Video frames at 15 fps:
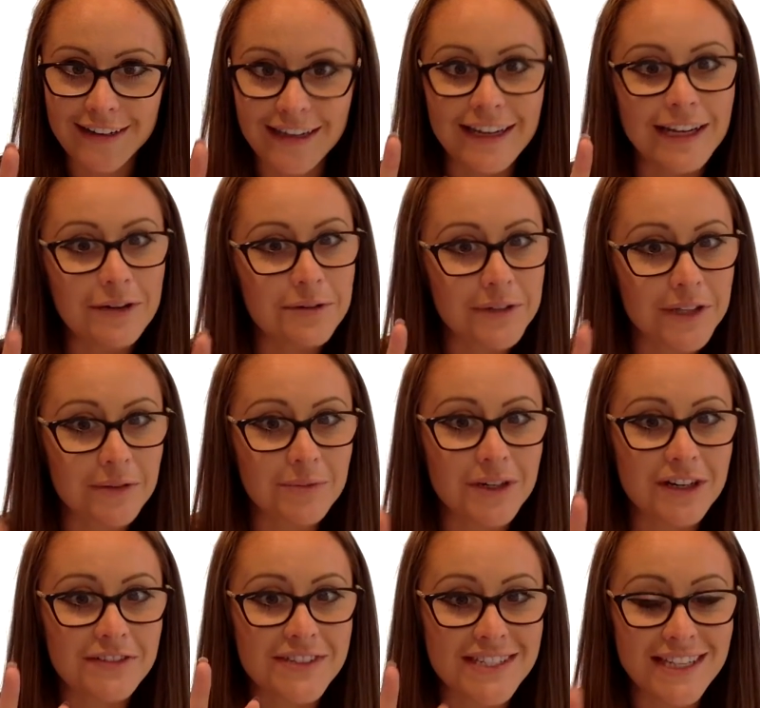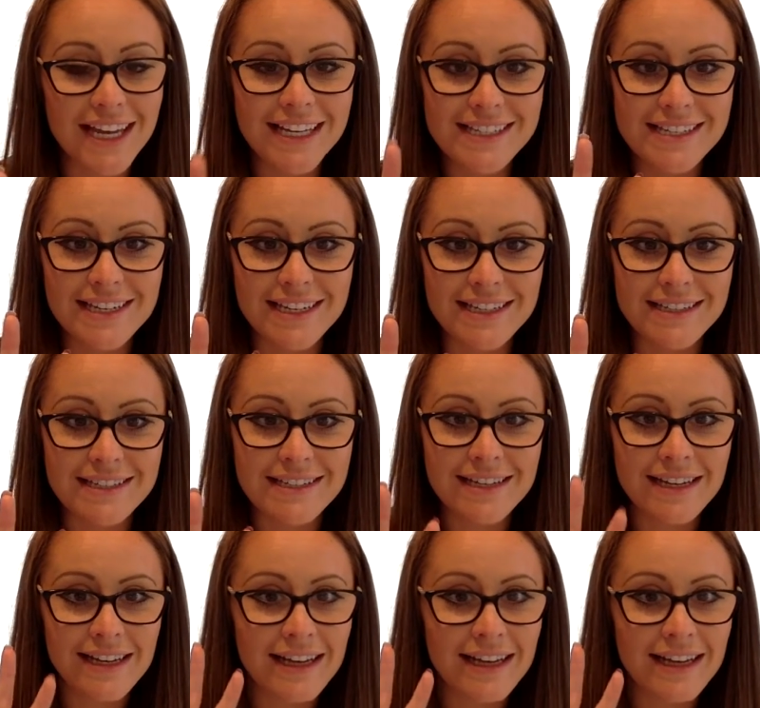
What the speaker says: an equal number of slices,